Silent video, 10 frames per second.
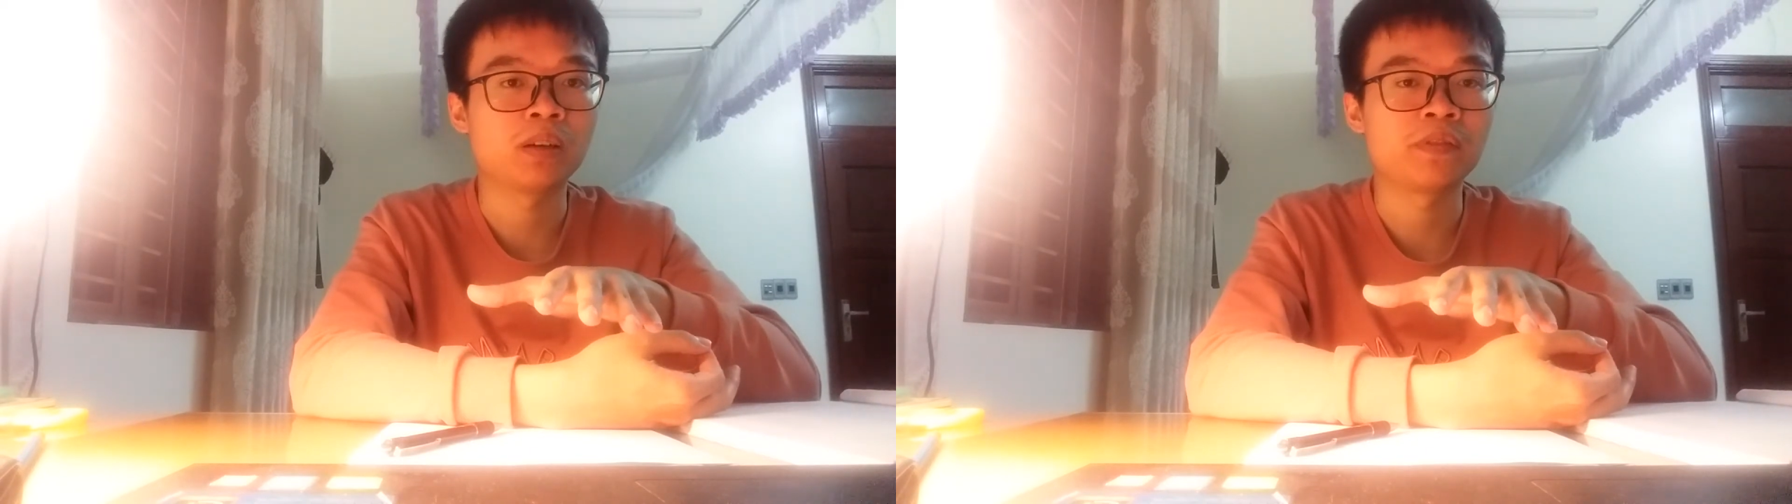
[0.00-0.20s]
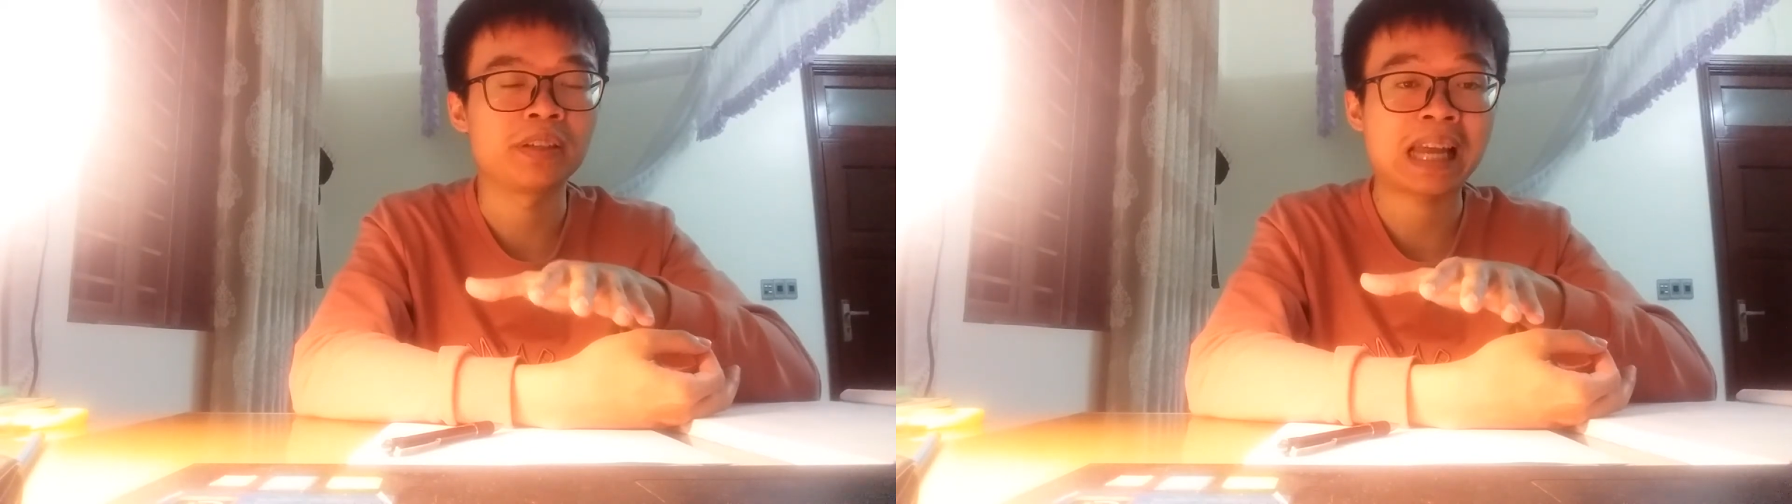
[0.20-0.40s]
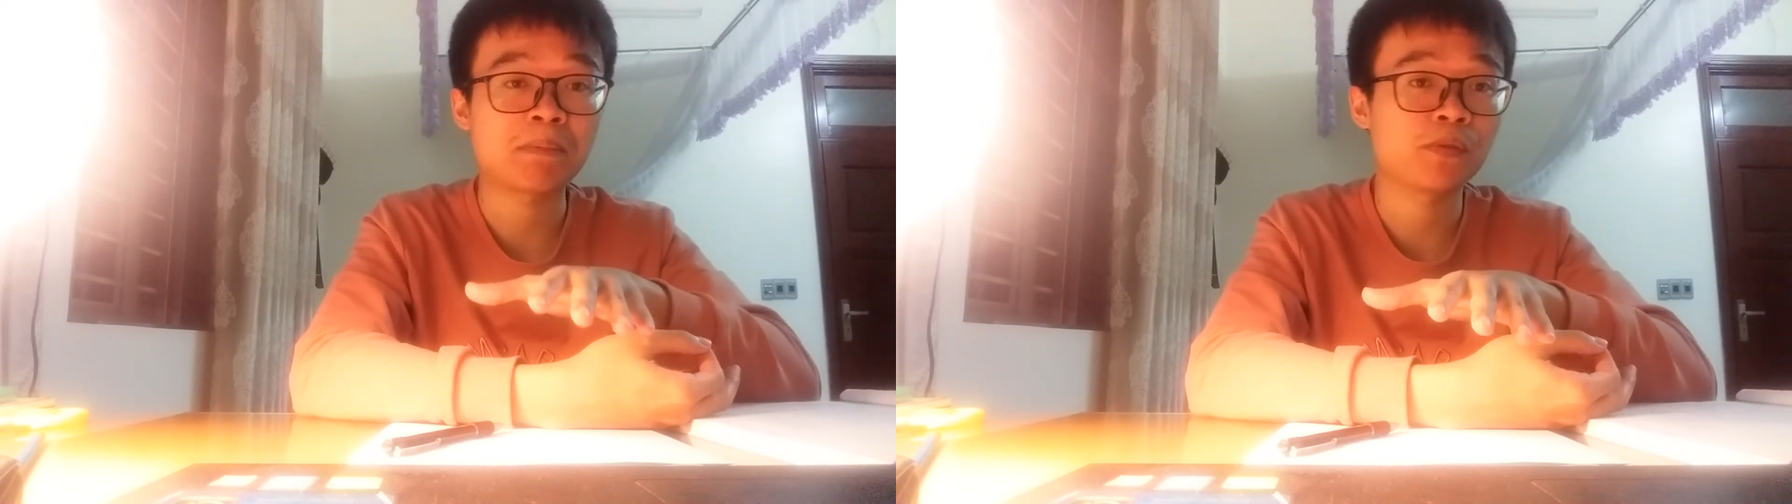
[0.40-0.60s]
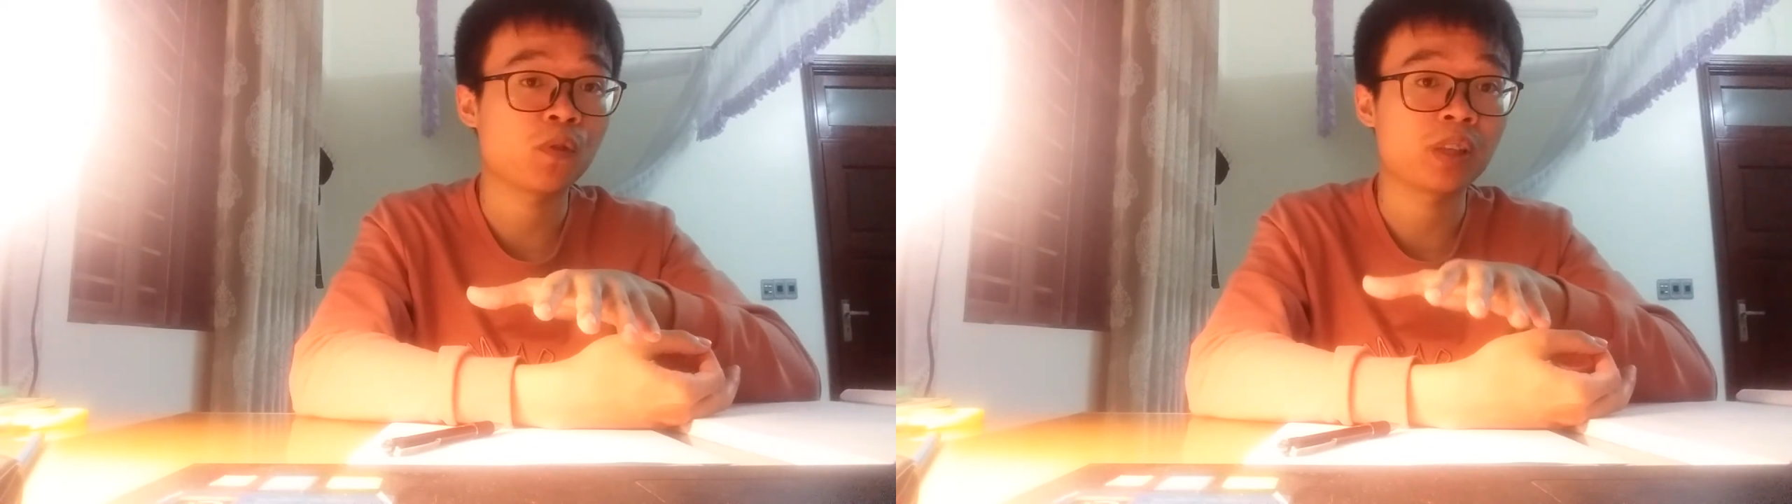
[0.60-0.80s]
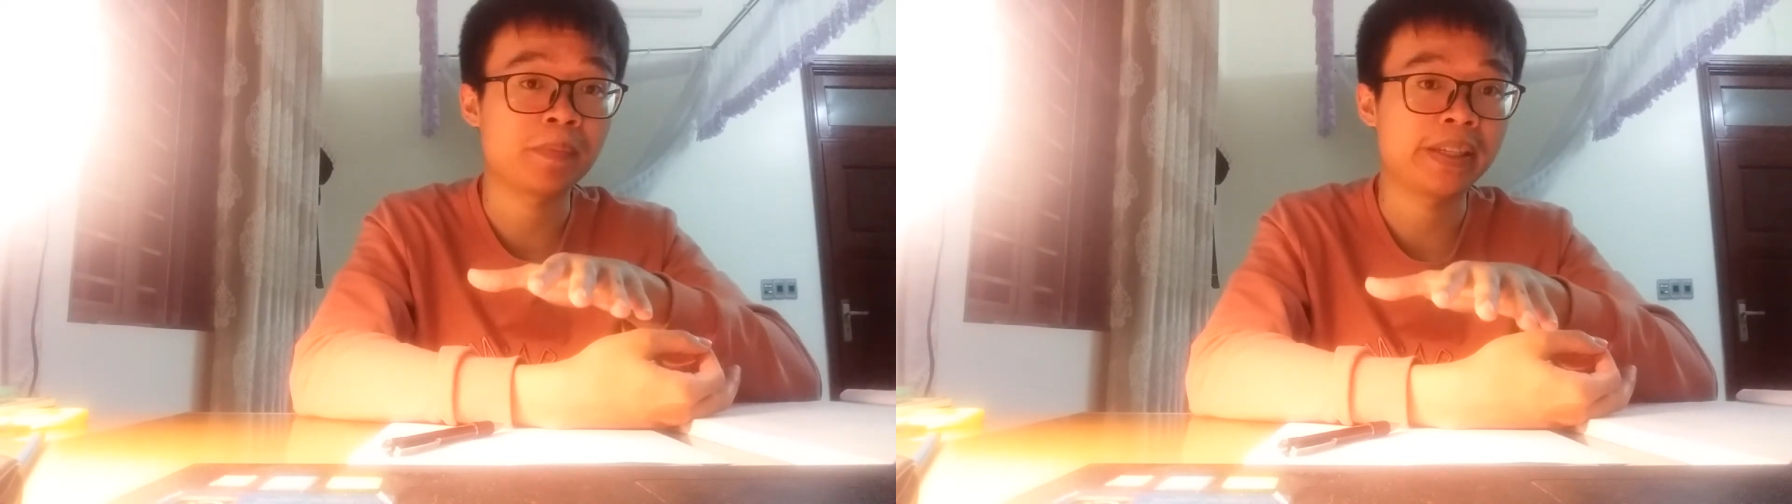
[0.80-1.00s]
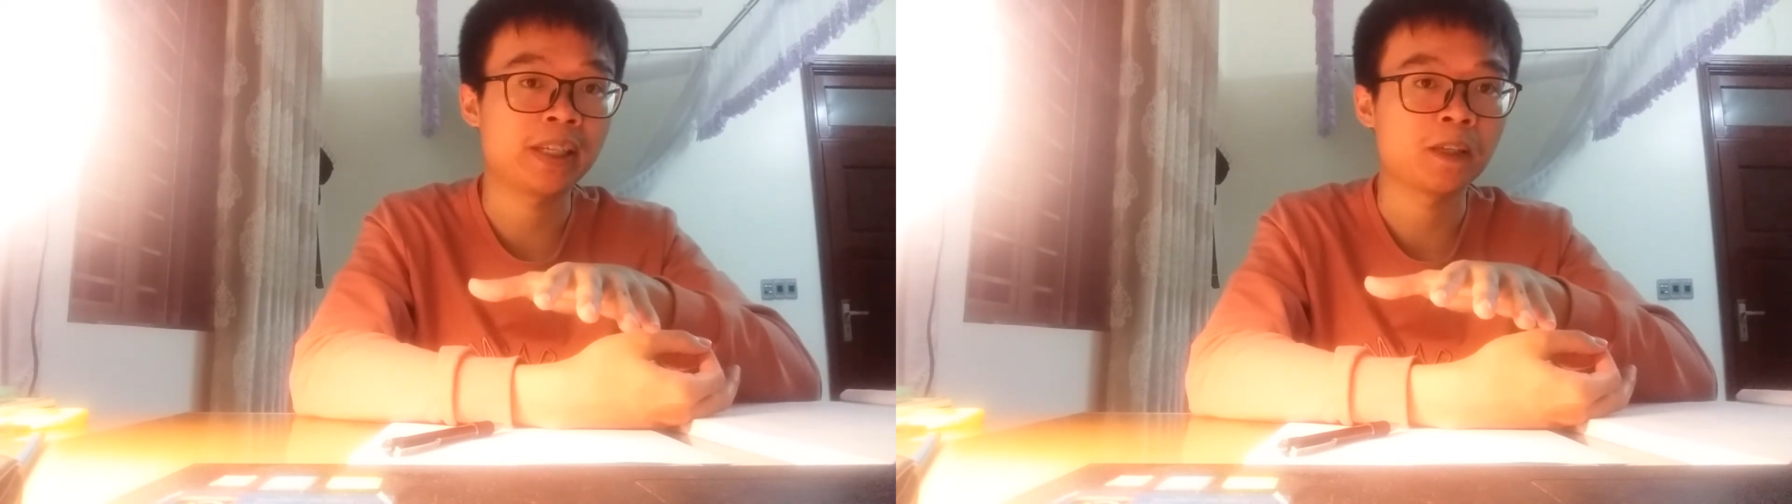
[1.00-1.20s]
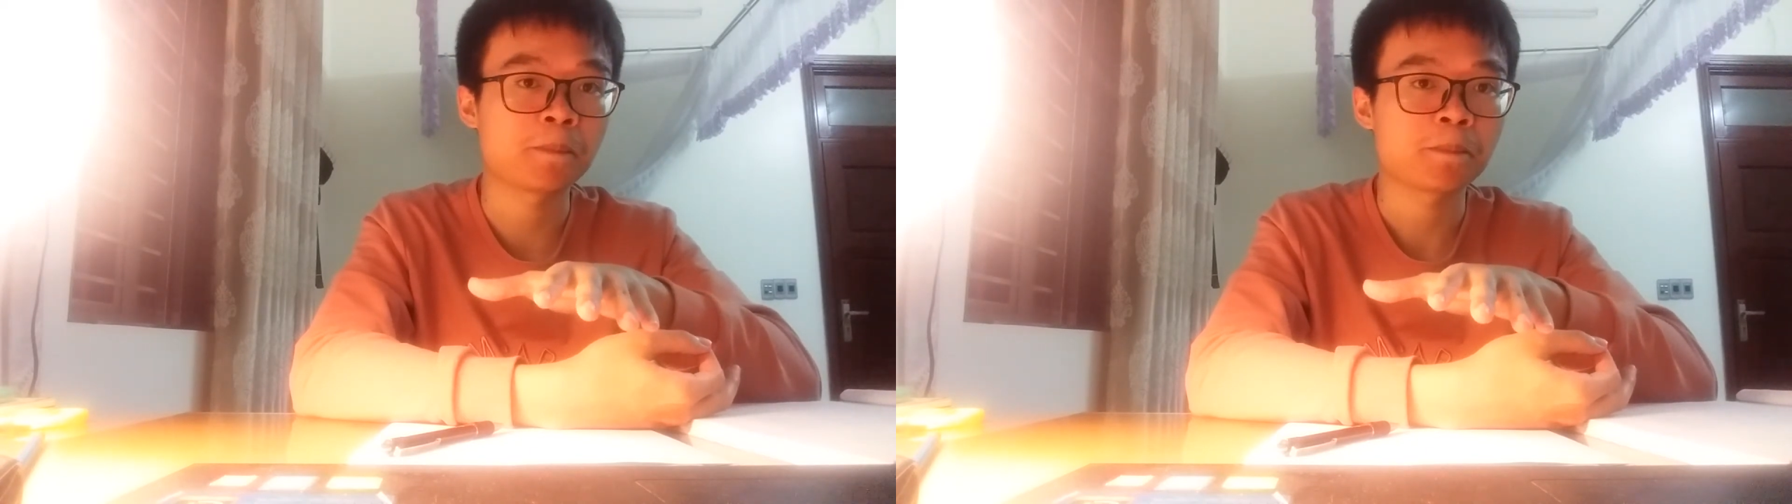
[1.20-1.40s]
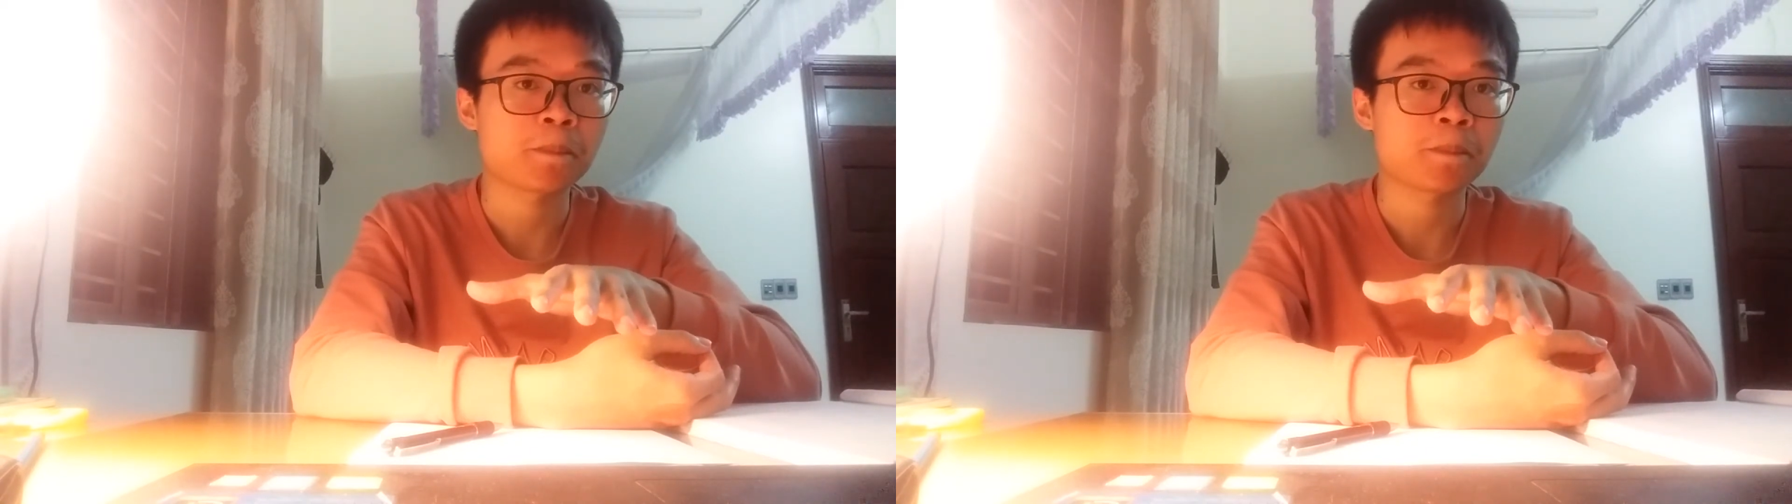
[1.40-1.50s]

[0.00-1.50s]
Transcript: the night before the meeting.